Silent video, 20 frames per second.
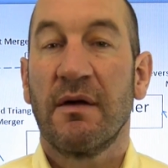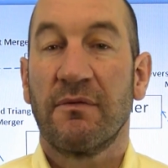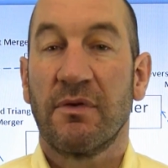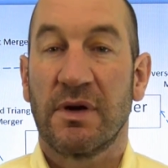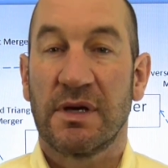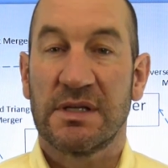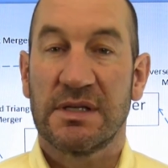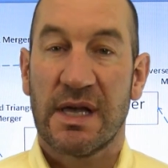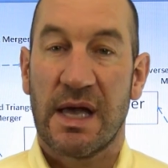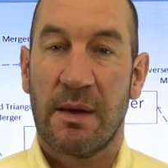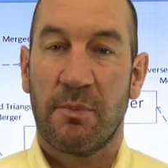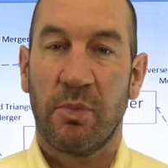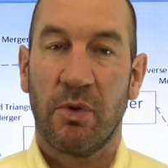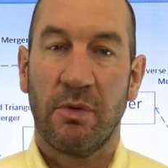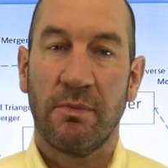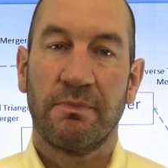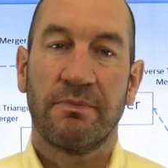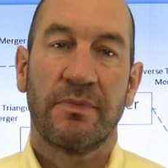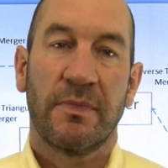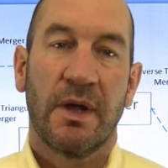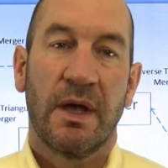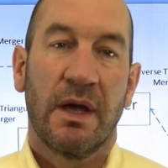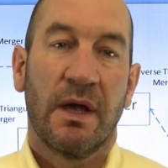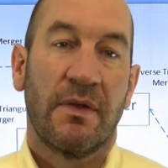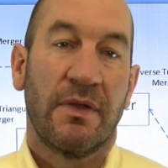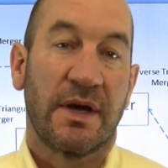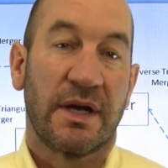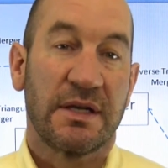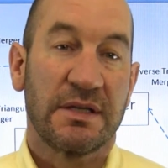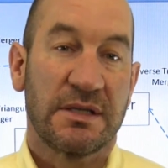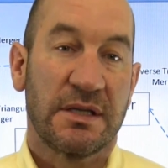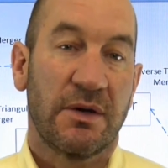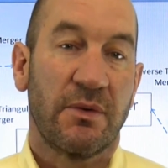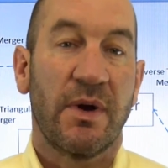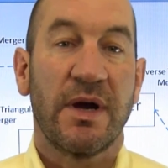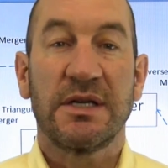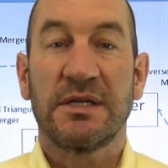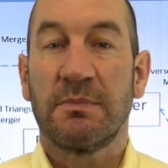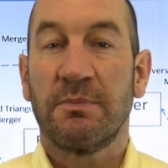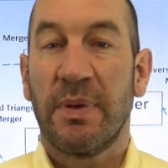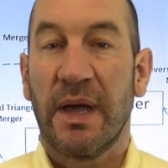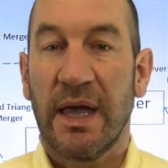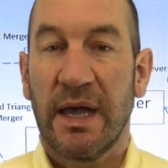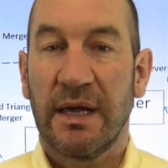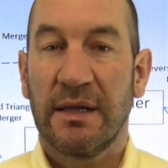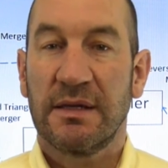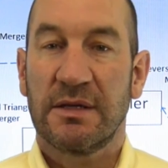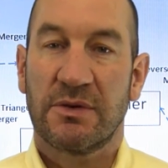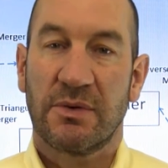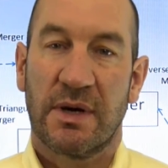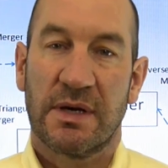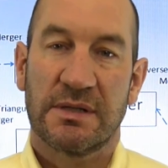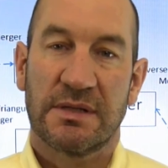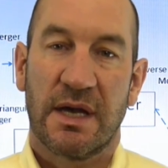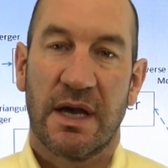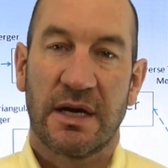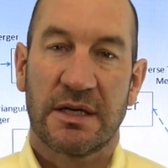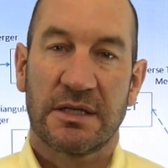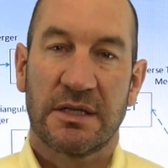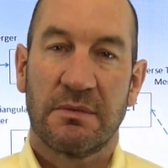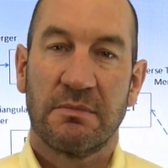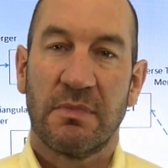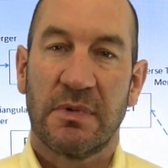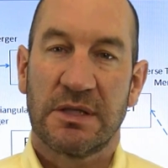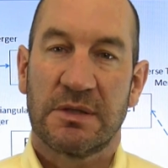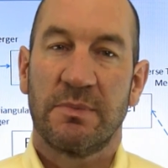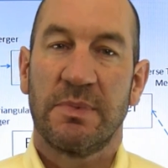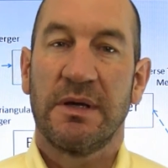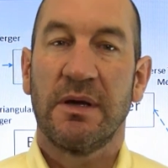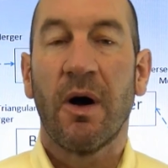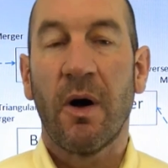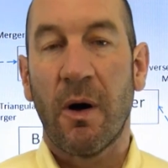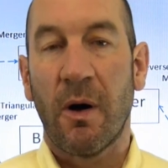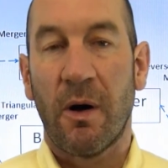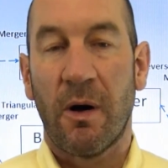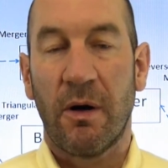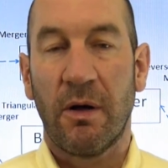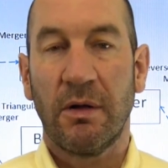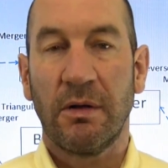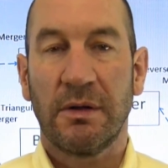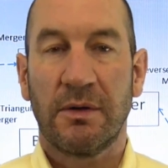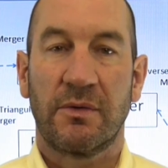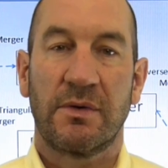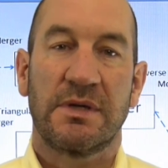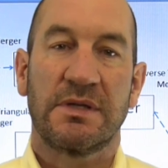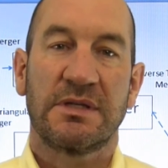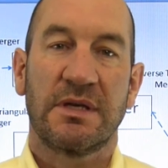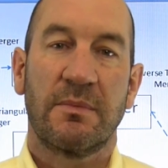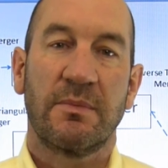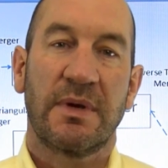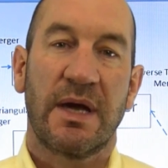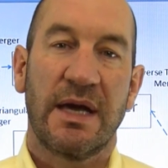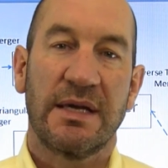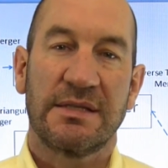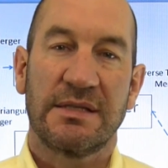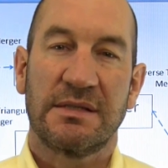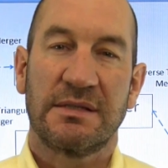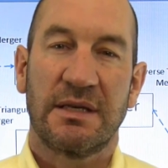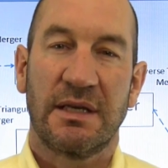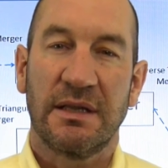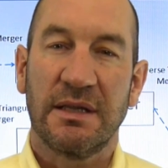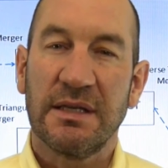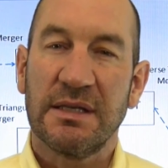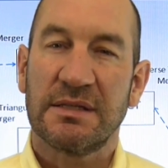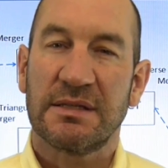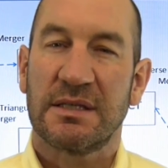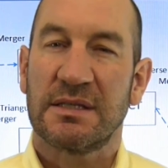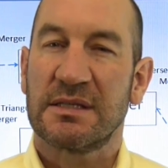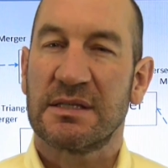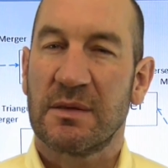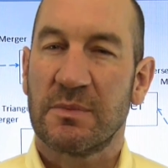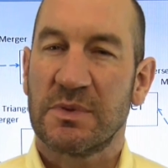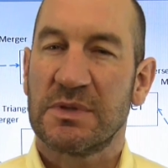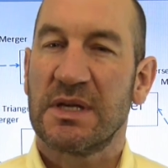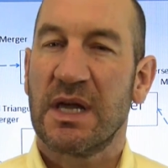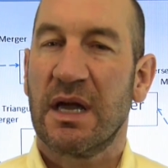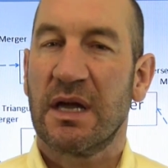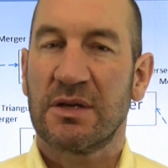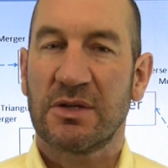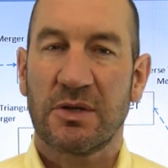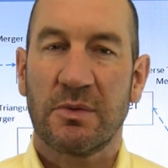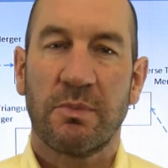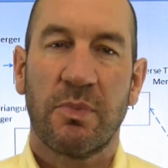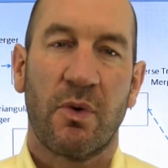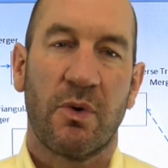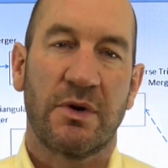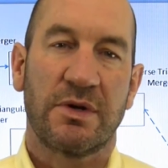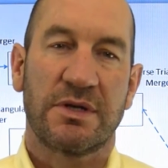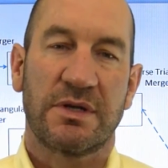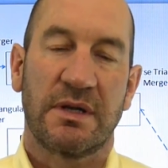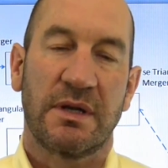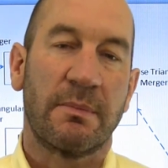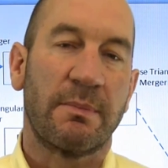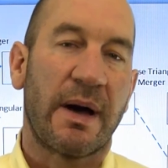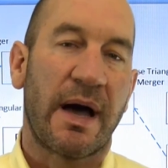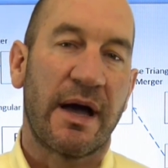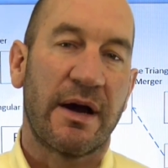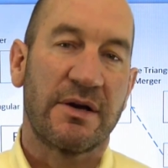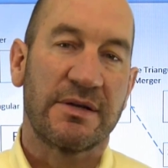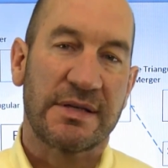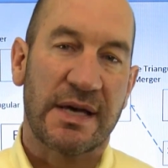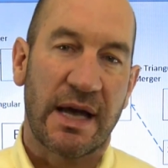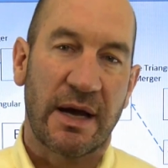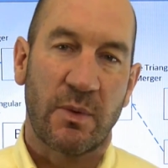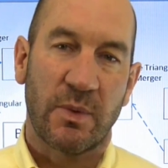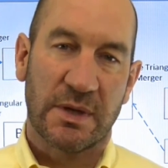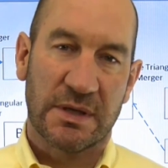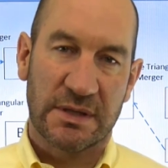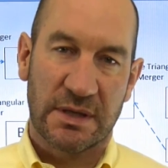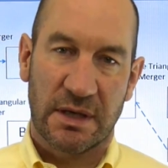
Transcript: For example, the consideration paid in the transaction must be all, or in some cases at least a substantial portion of the buyer's equity